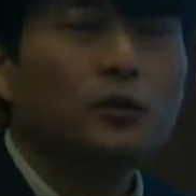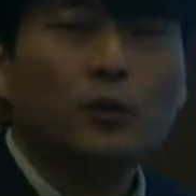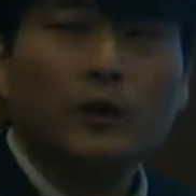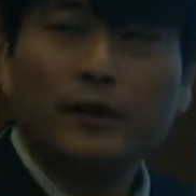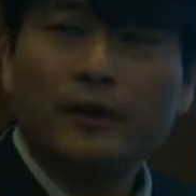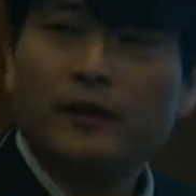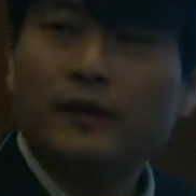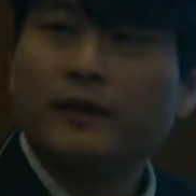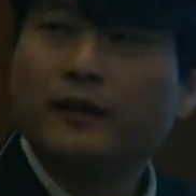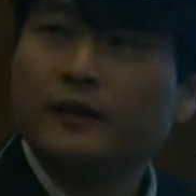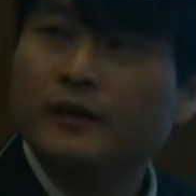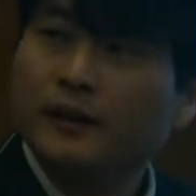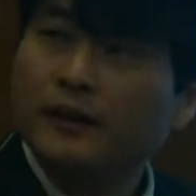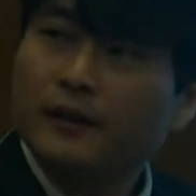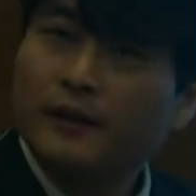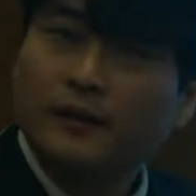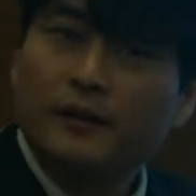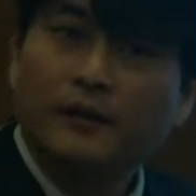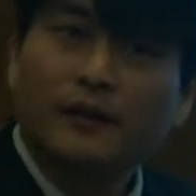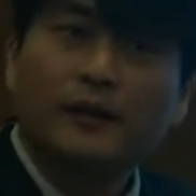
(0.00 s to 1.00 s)
with
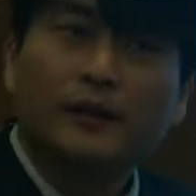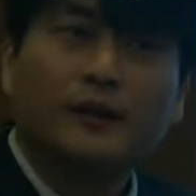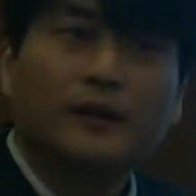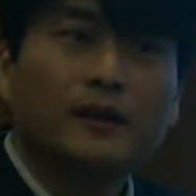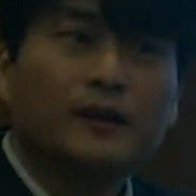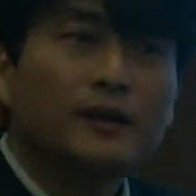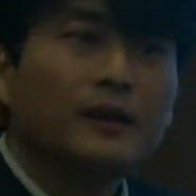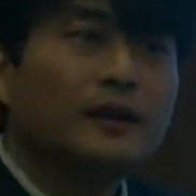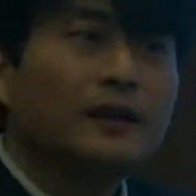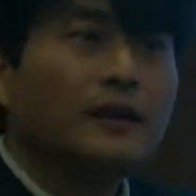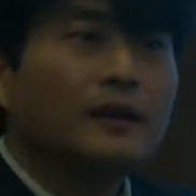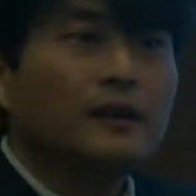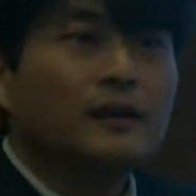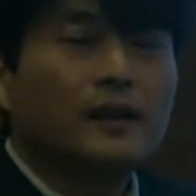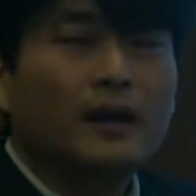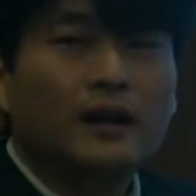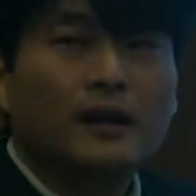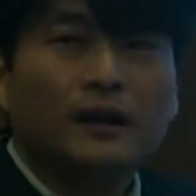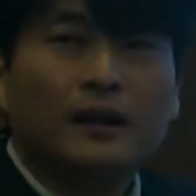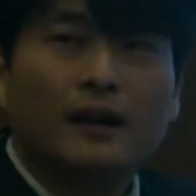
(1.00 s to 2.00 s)
the
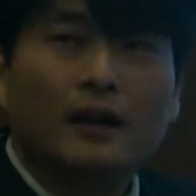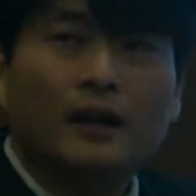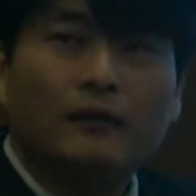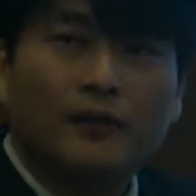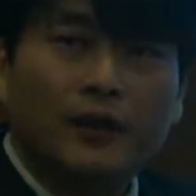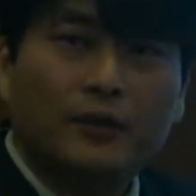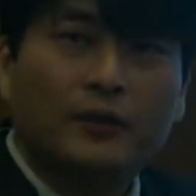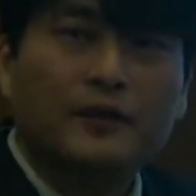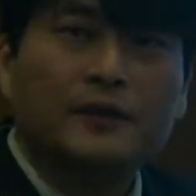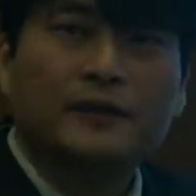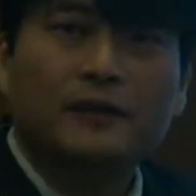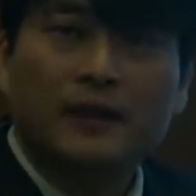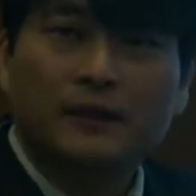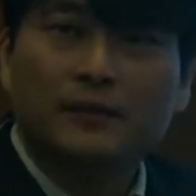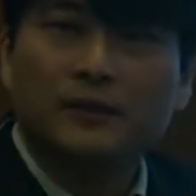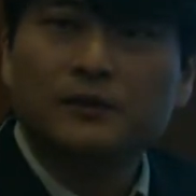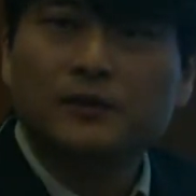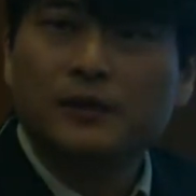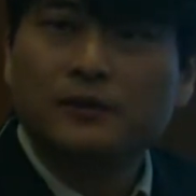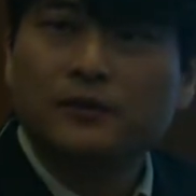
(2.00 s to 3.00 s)
various
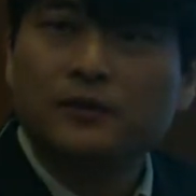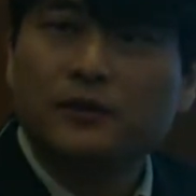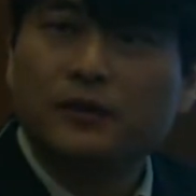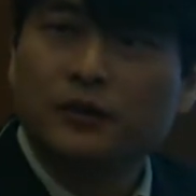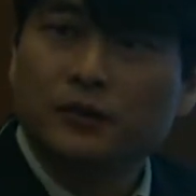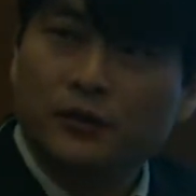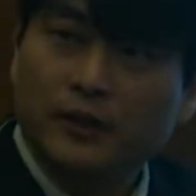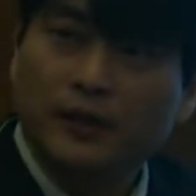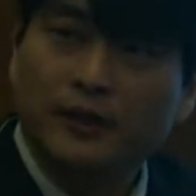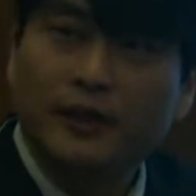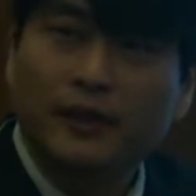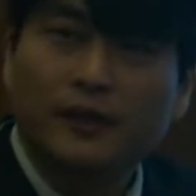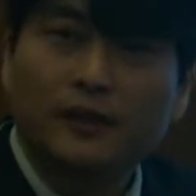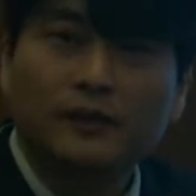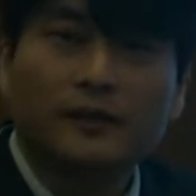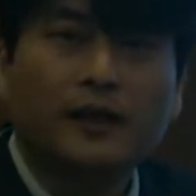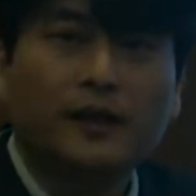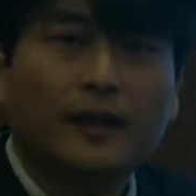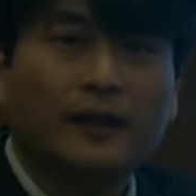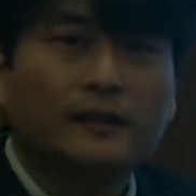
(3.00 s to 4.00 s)
levels of the
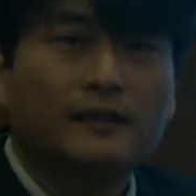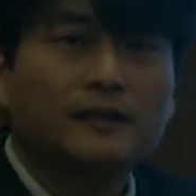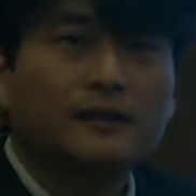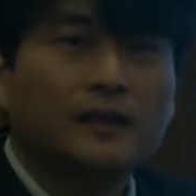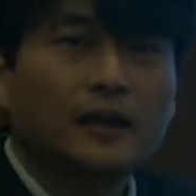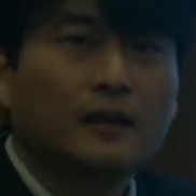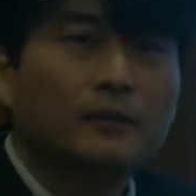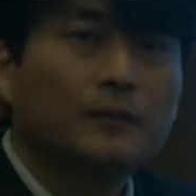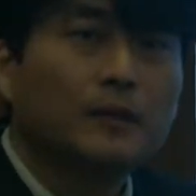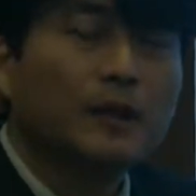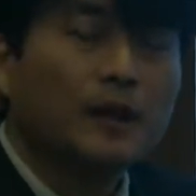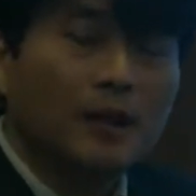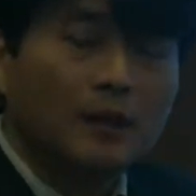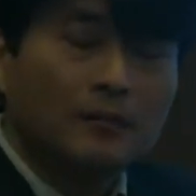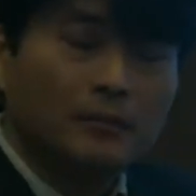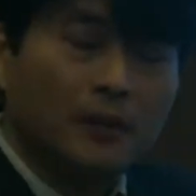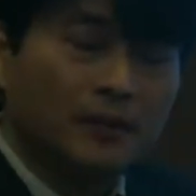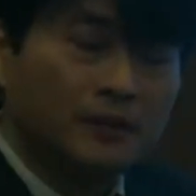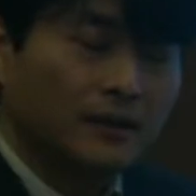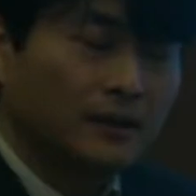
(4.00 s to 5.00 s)
UDL and
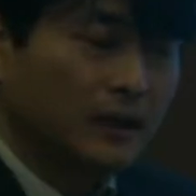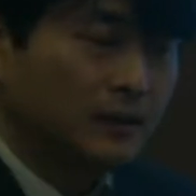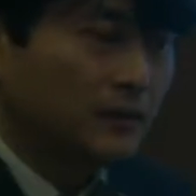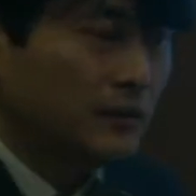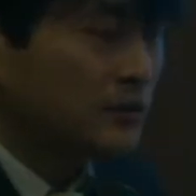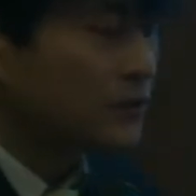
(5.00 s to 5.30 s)
multi-level